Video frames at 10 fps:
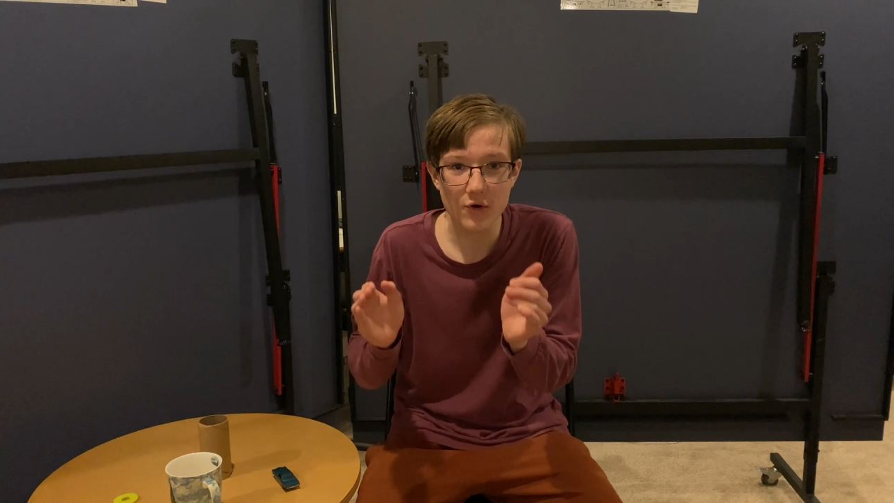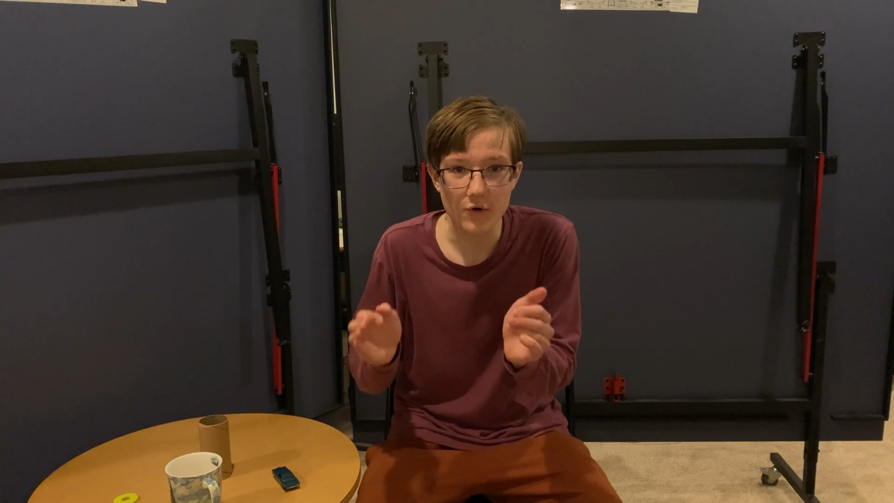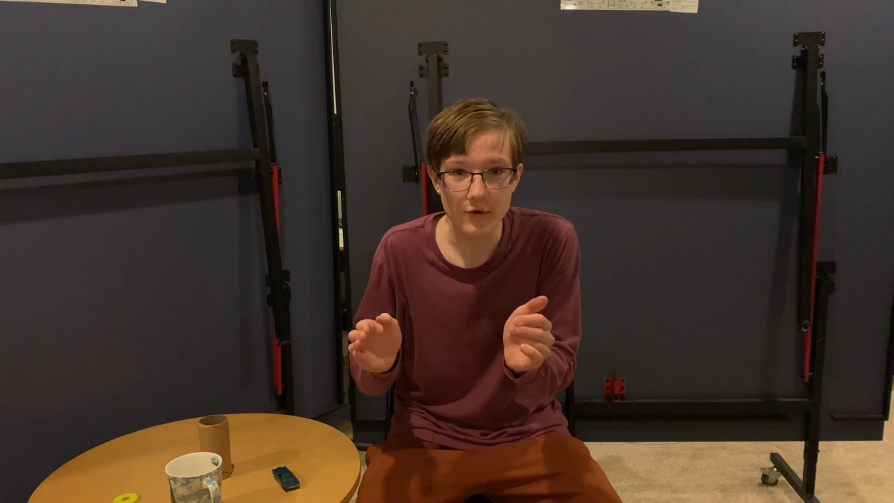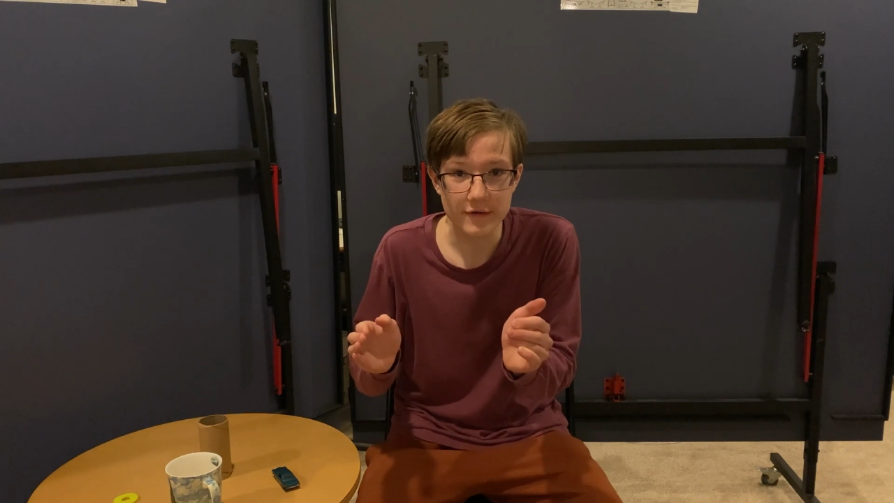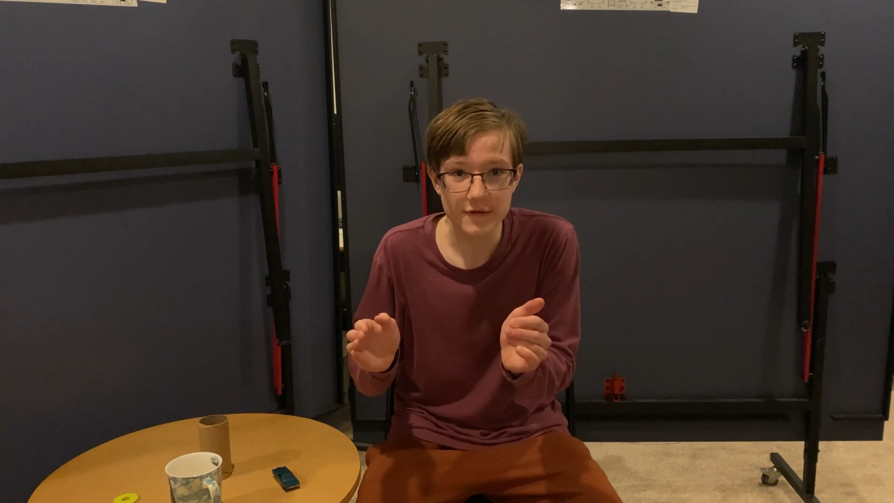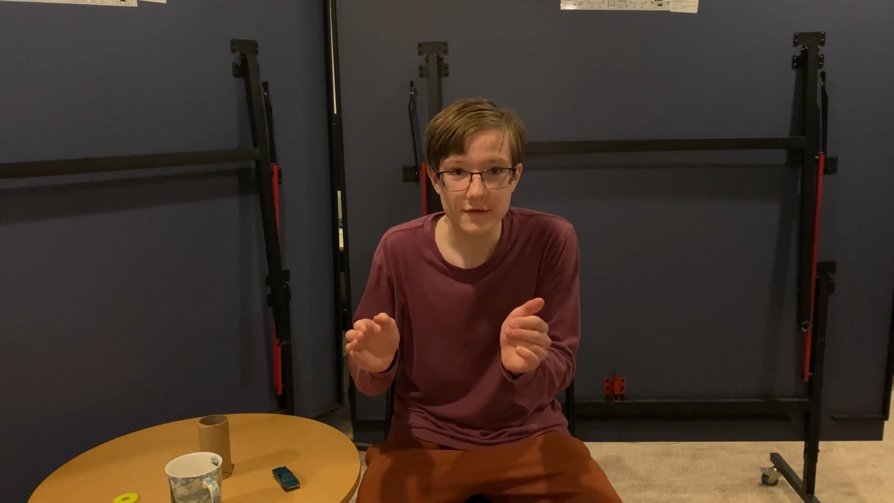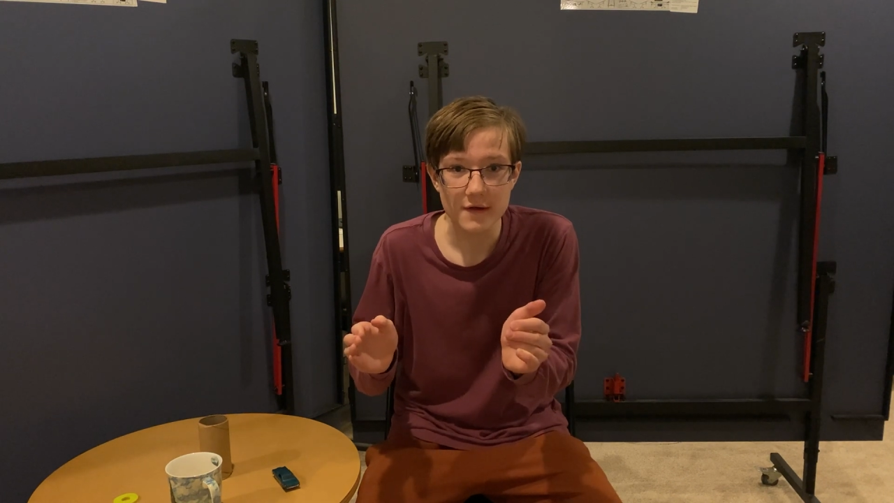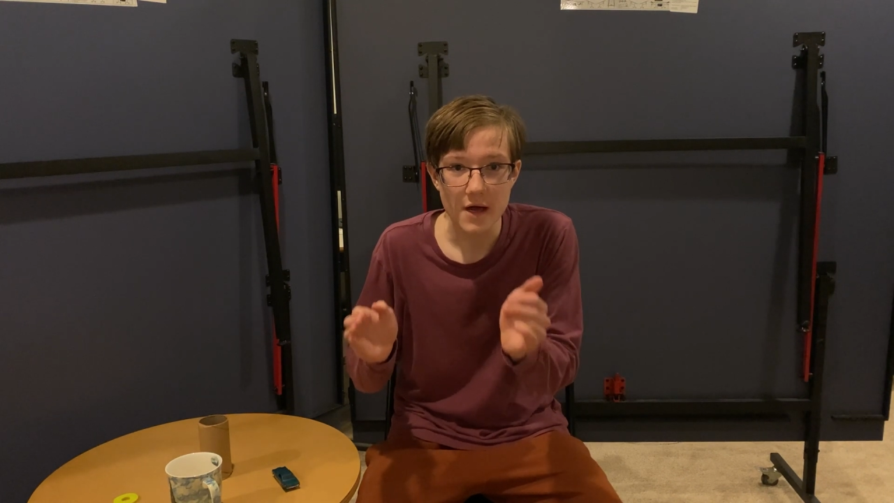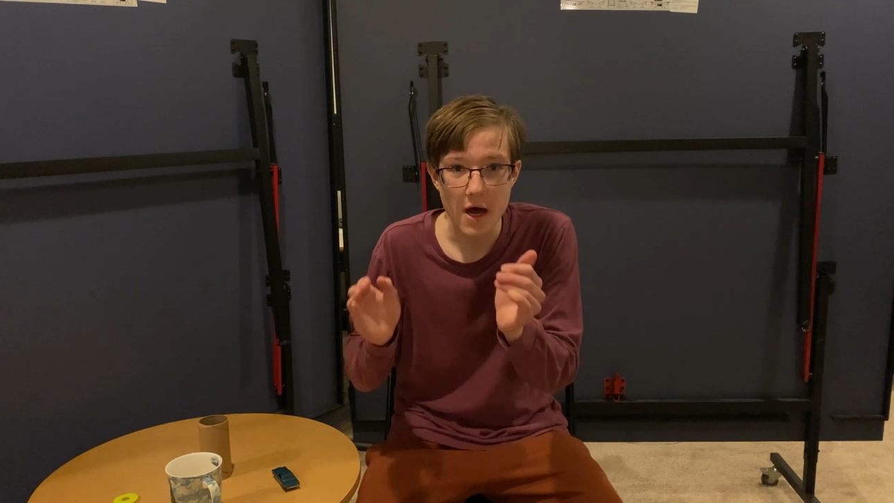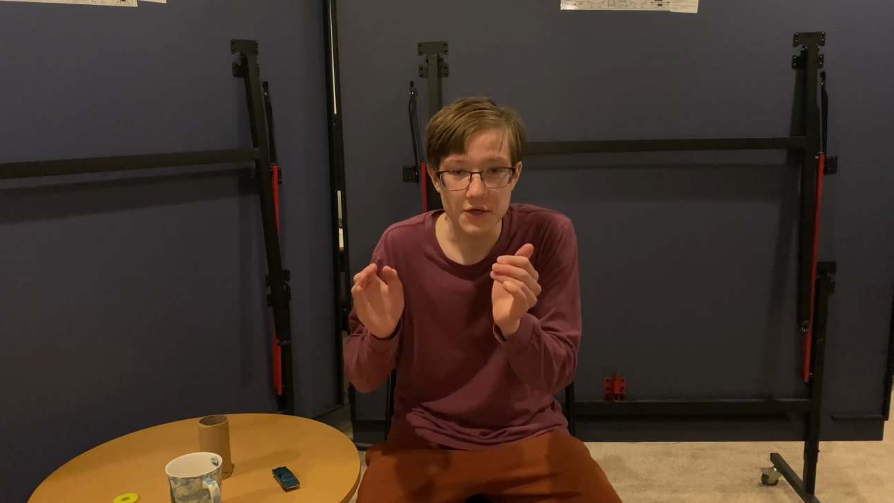Earth
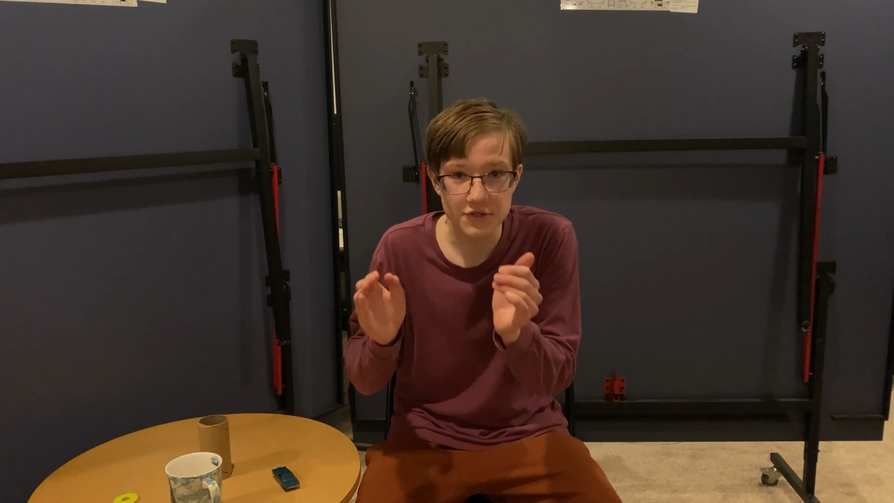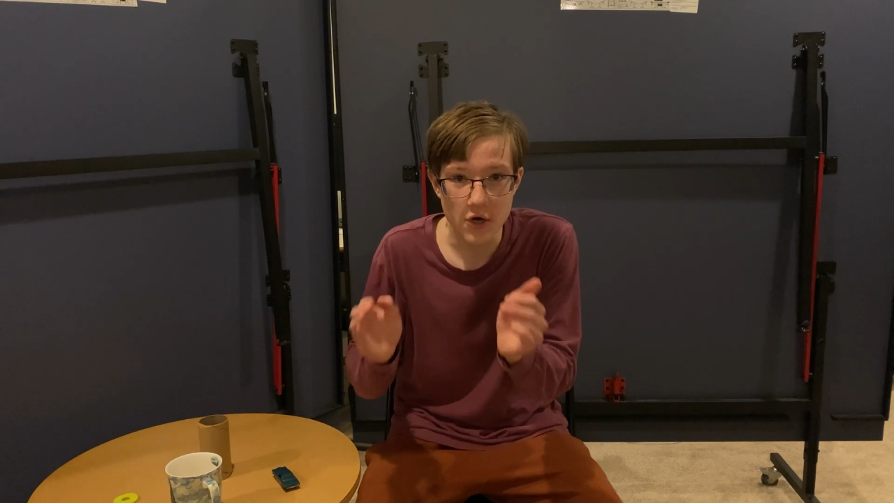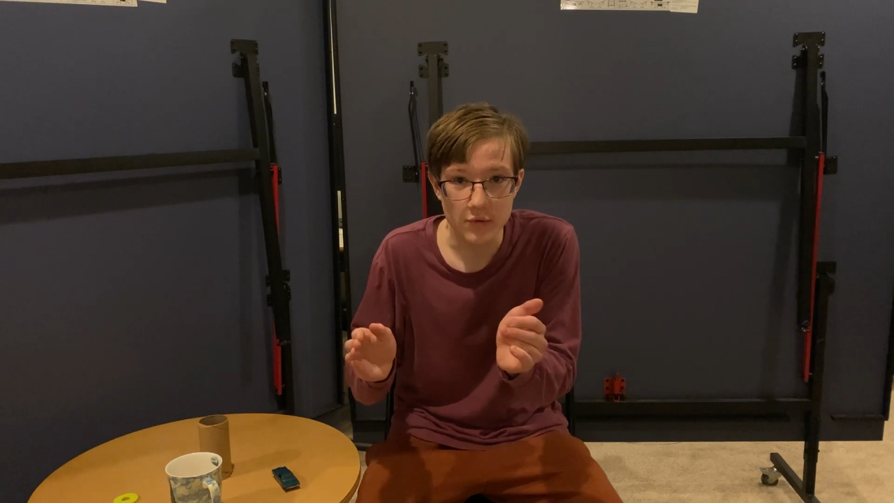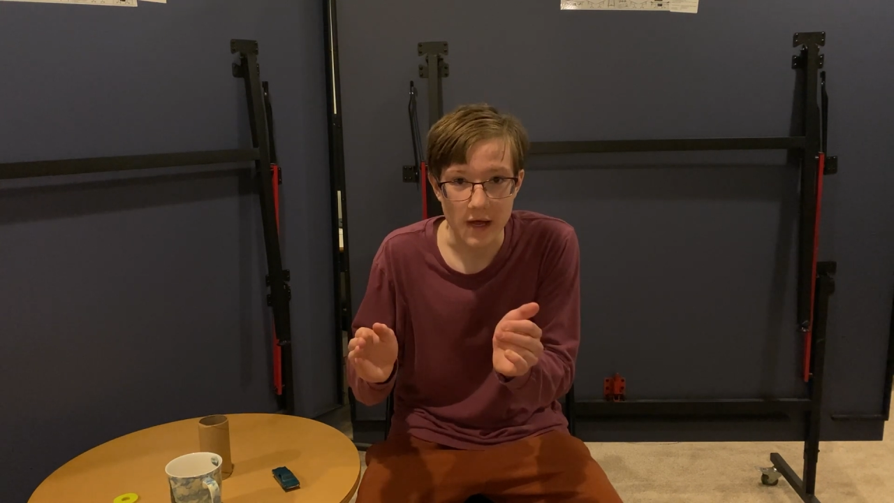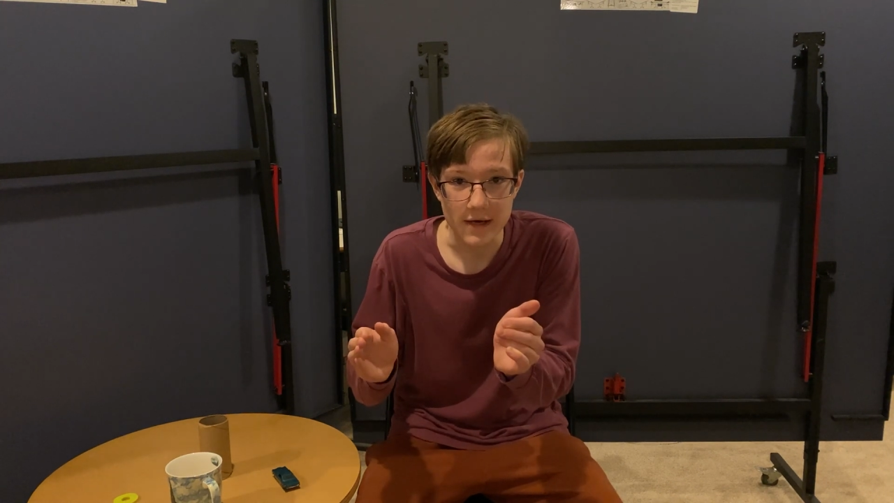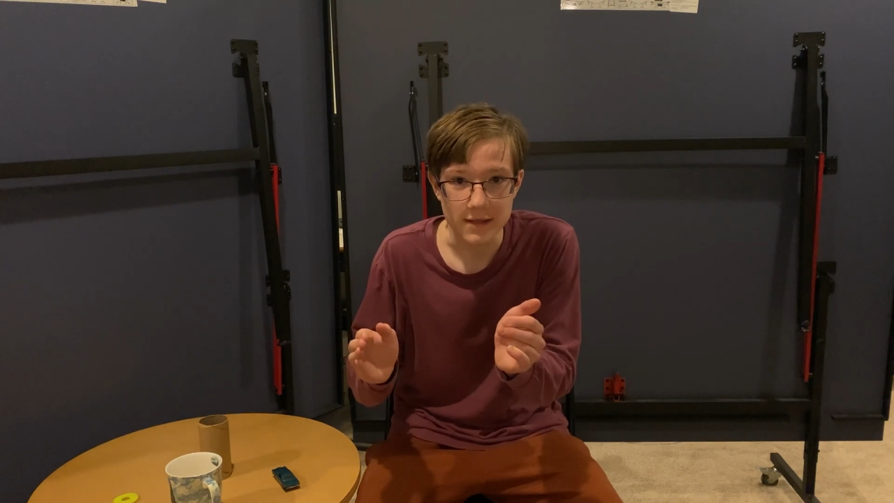a donut?